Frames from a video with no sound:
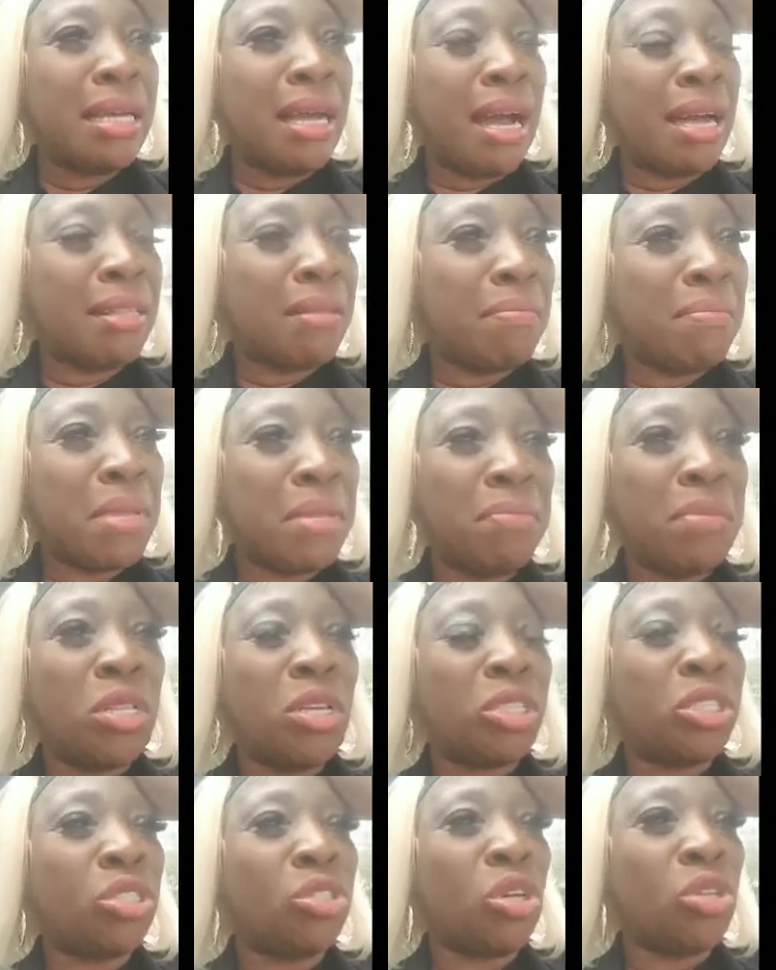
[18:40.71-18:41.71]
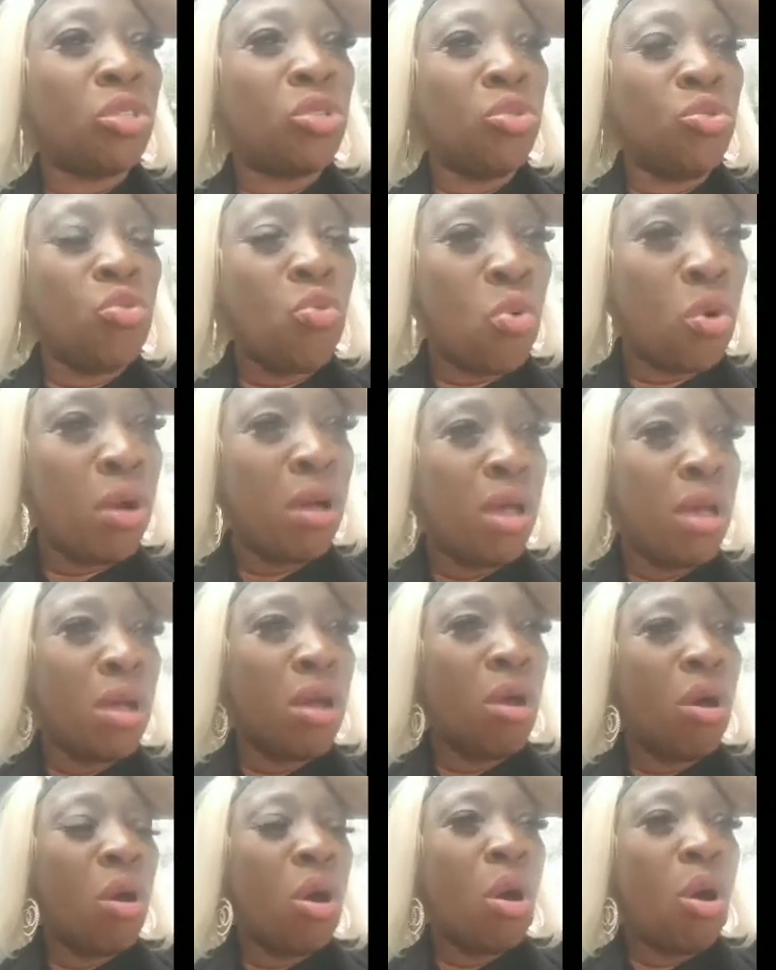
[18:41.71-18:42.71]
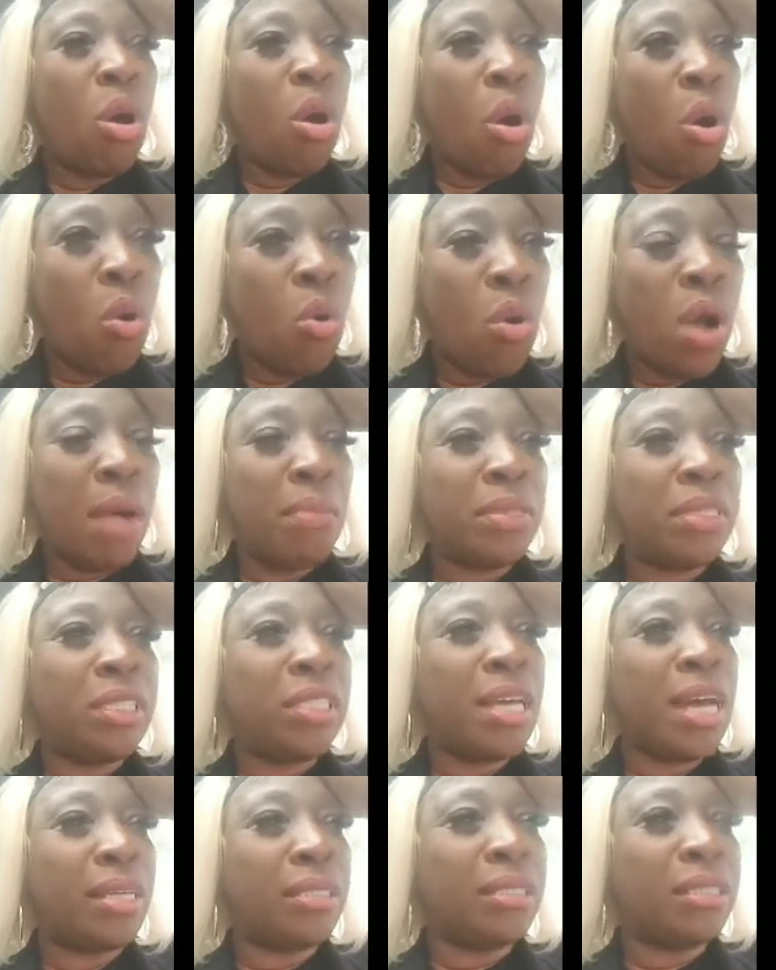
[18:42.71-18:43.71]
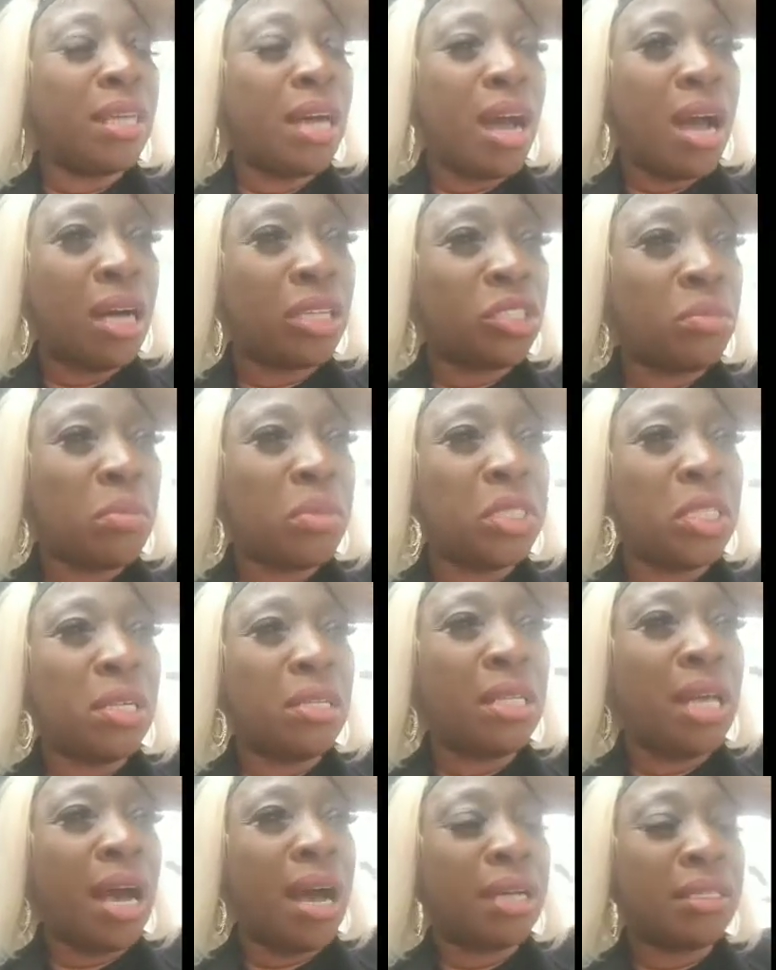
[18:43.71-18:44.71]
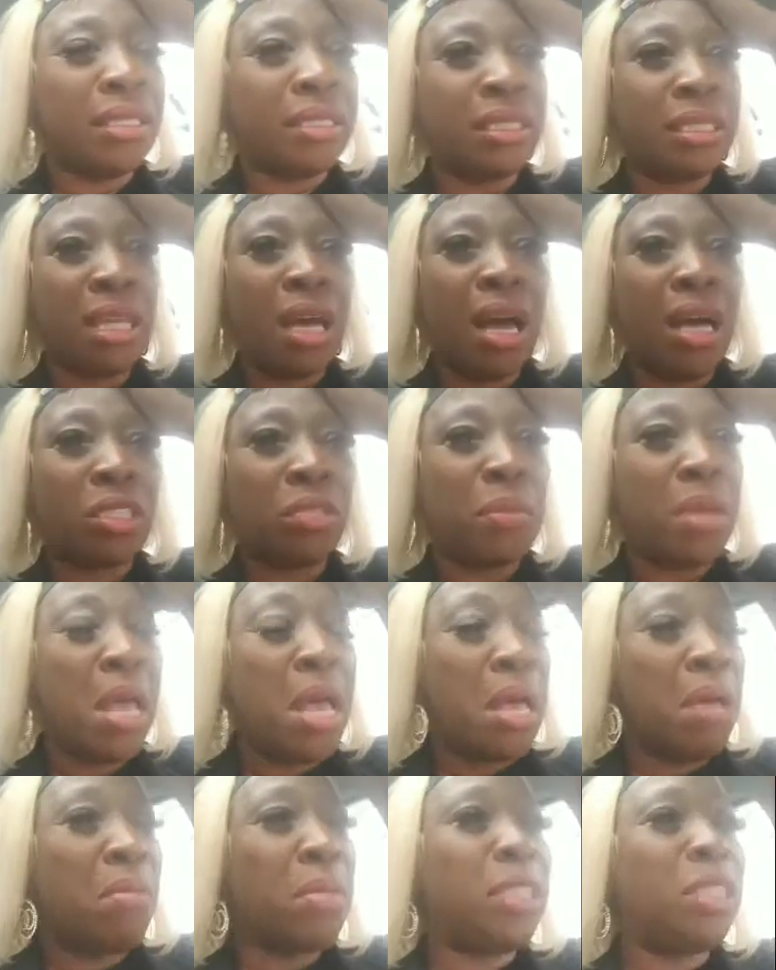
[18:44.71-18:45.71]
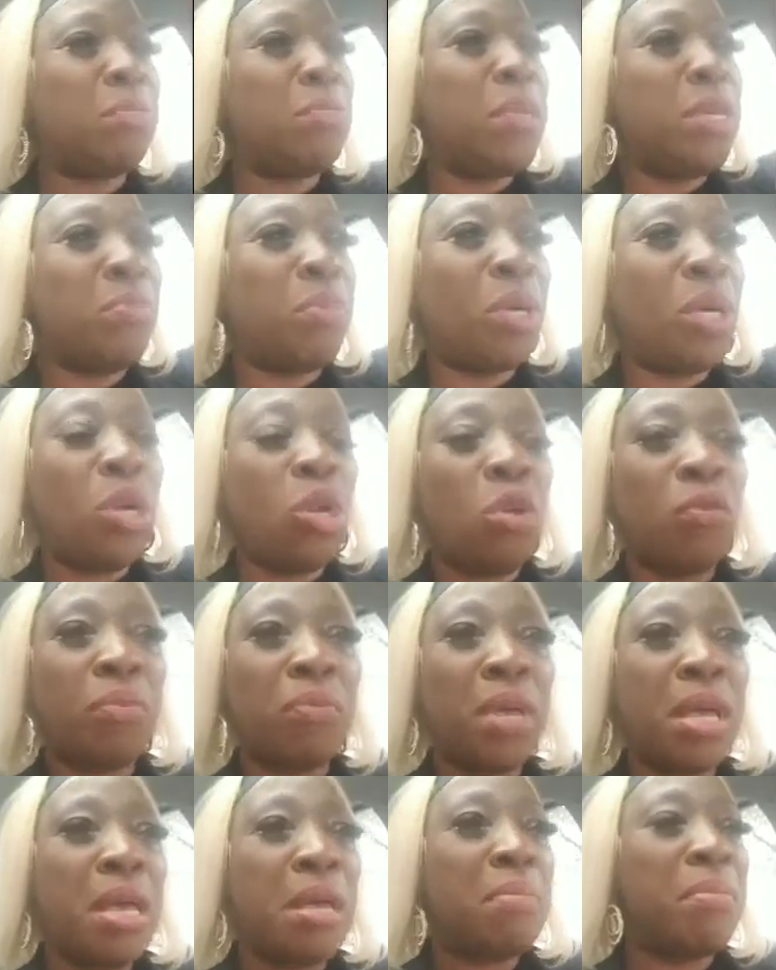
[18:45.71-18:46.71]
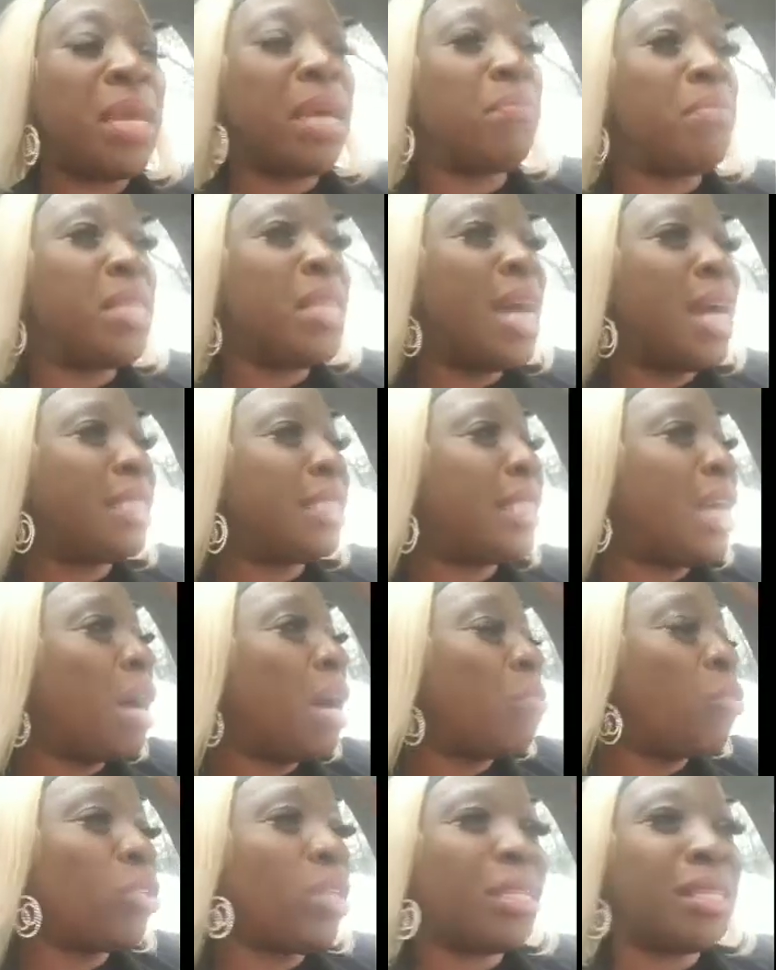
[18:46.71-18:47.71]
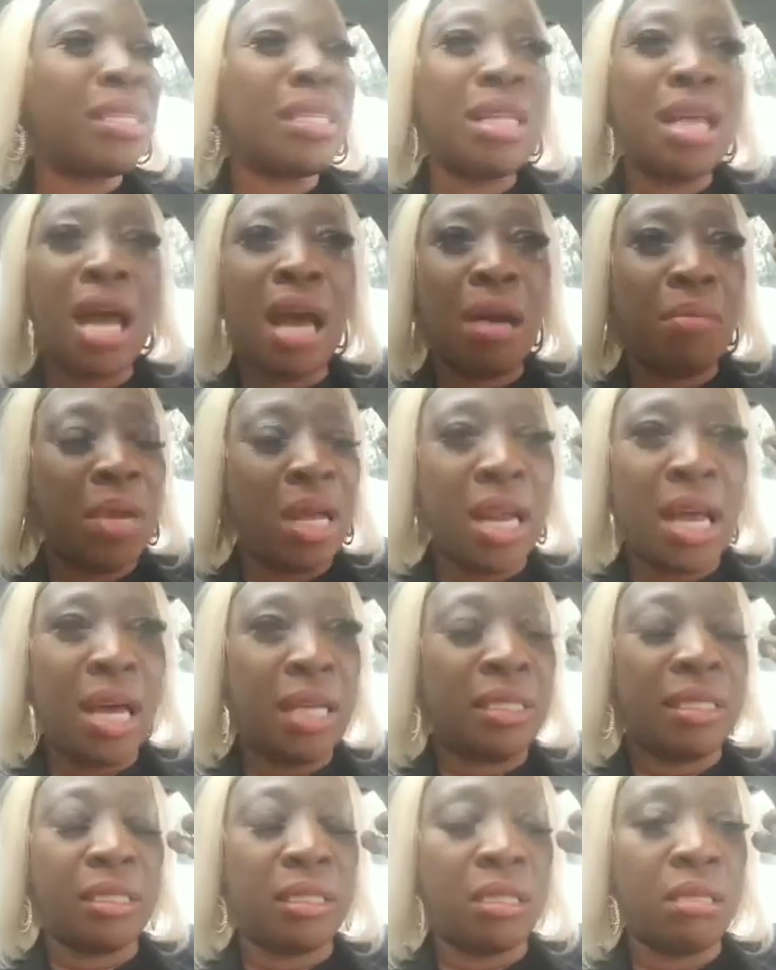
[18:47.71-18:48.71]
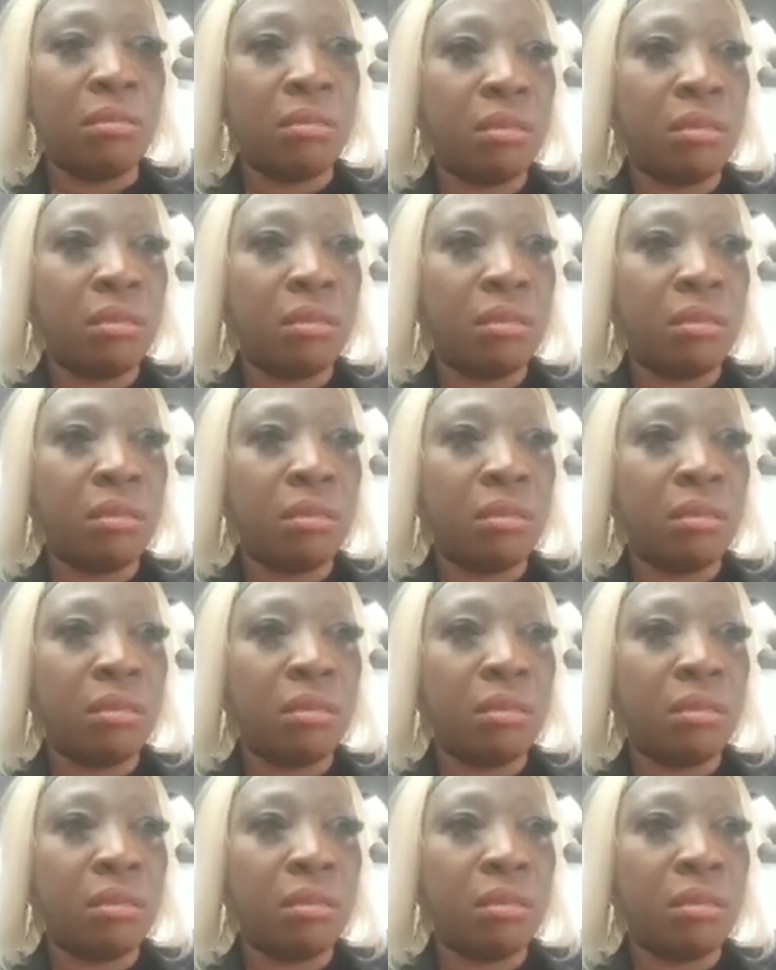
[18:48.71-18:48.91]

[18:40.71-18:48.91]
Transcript: And me just not know how. And me see her talk to me, see the artist talk to me. Me see people love me. Me not talk about the normal artist.